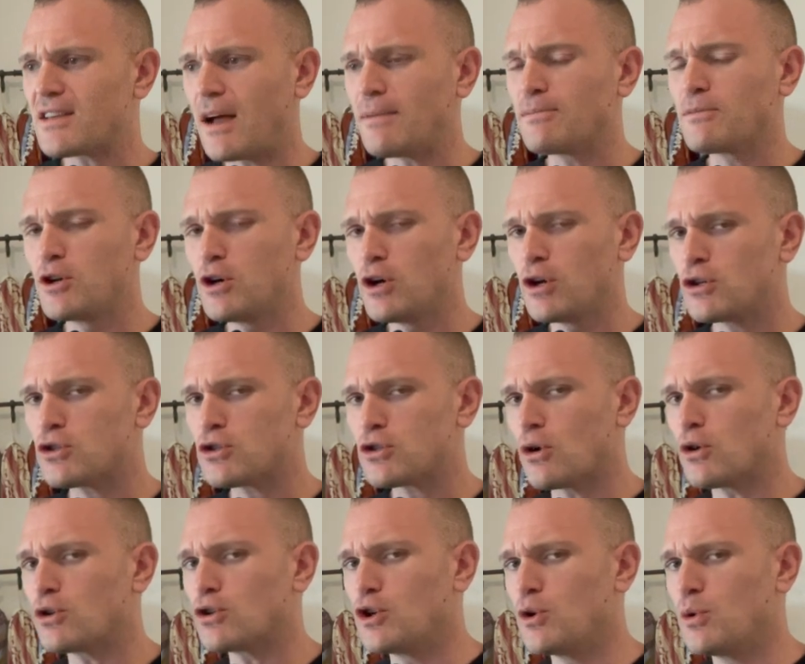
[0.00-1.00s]
I'm going to
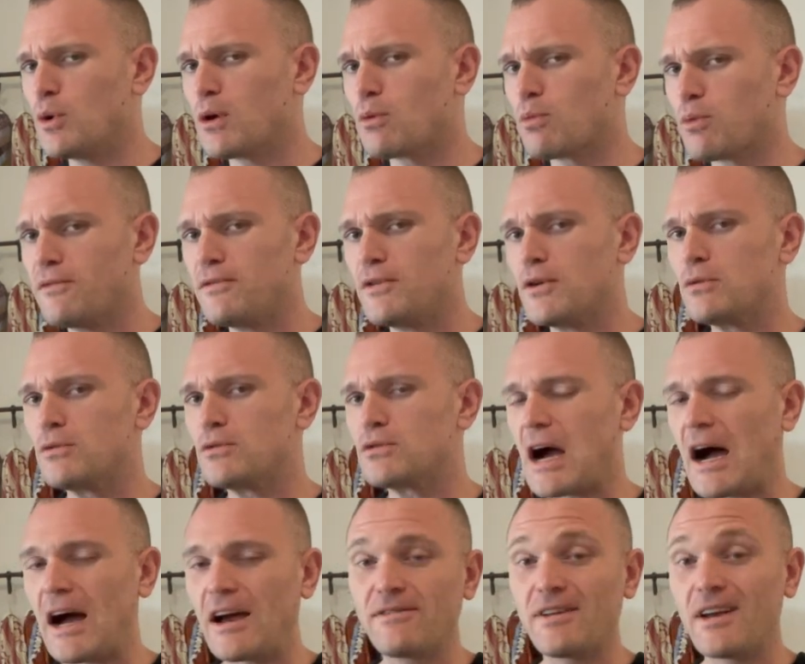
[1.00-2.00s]
start doing reviews.
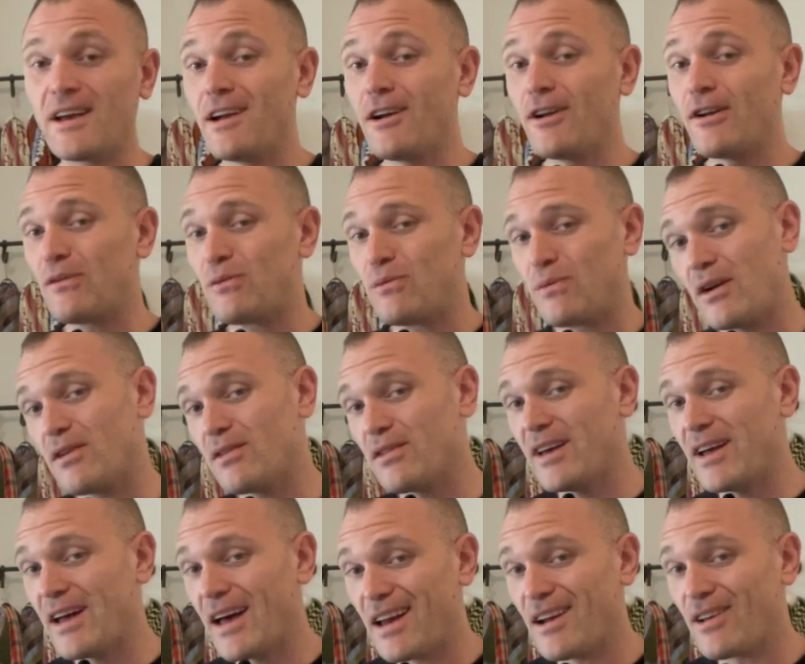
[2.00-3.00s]
I've
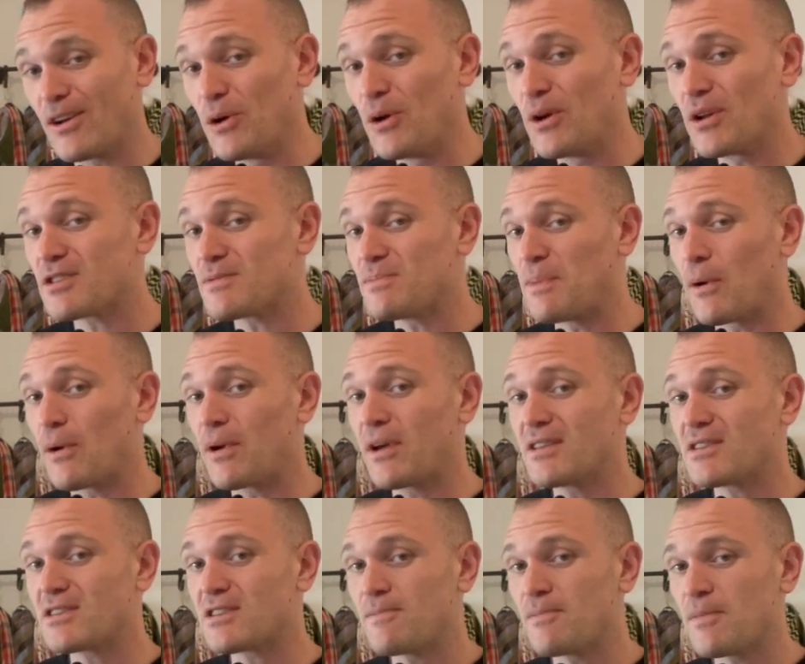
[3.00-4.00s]
rarely had a good
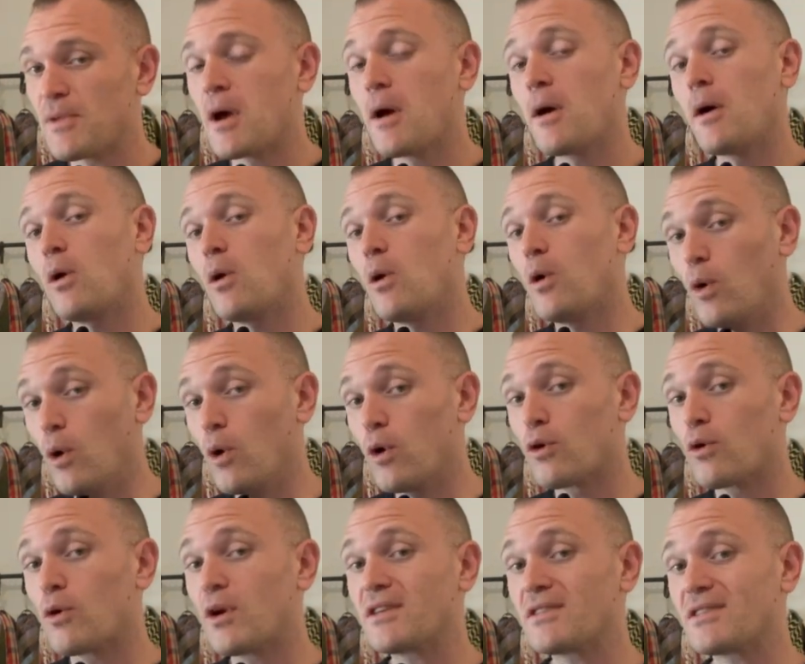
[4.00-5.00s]
experience
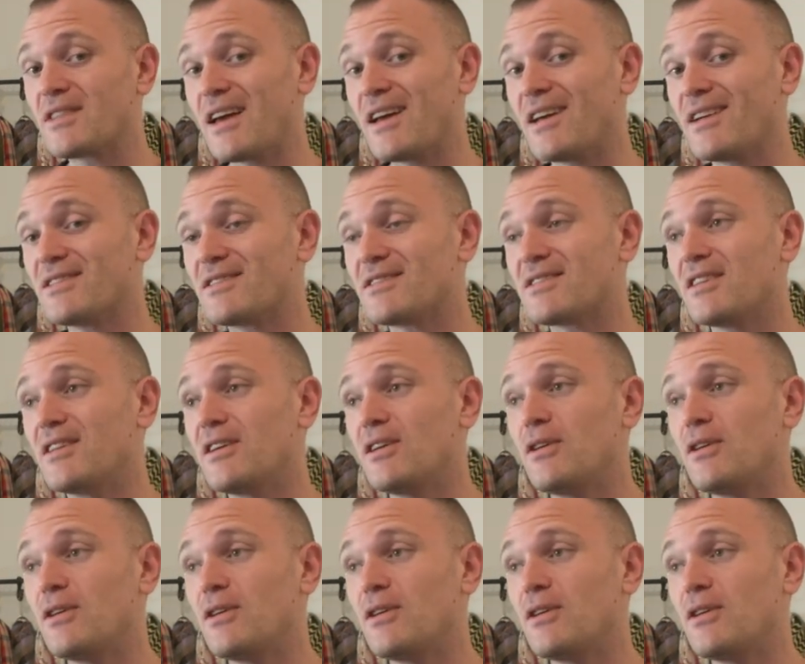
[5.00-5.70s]
ordering things